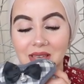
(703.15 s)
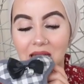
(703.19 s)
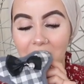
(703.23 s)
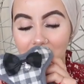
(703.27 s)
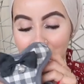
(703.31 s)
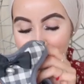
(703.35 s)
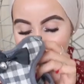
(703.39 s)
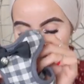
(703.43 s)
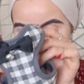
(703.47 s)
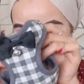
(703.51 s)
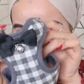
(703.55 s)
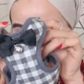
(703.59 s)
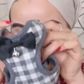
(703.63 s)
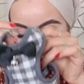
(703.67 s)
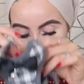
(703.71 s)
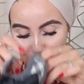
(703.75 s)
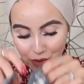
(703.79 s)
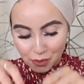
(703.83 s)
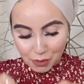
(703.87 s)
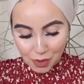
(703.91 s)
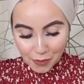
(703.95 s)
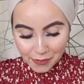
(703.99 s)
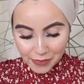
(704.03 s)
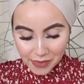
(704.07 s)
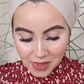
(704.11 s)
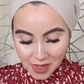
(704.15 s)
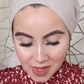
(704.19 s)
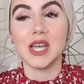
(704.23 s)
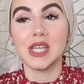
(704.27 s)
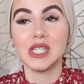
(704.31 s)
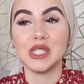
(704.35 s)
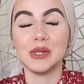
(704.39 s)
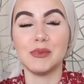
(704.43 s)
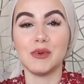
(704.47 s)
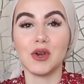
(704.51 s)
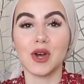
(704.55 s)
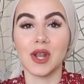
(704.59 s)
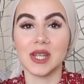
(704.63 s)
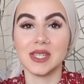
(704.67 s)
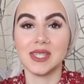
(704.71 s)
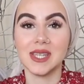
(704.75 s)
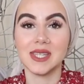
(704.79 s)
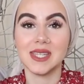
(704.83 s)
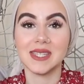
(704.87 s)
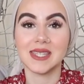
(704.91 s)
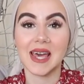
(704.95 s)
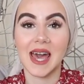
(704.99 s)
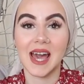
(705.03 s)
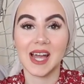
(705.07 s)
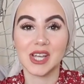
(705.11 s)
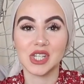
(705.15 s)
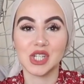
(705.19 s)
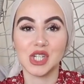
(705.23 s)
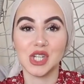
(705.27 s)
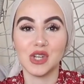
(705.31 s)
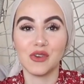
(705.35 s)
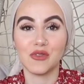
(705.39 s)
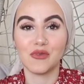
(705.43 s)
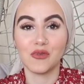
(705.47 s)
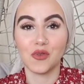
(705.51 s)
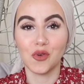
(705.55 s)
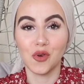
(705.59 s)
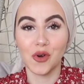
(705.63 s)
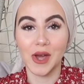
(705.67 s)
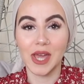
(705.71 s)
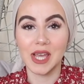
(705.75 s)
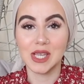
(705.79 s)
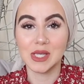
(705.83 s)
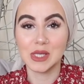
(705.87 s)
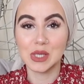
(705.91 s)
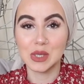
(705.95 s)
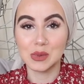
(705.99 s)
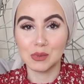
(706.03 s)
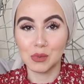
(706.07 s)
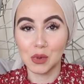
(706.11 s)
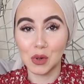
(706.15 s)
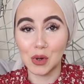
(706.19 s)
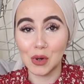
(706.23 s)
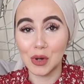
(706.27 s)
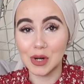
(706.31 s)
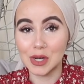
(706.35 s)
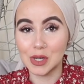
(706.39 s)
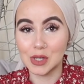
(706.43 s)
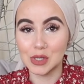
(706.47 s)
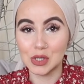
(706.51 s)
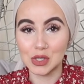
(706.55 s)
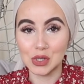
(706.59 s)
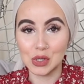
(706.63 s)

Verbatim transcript: absolutely adorable to be honest this is actually for a small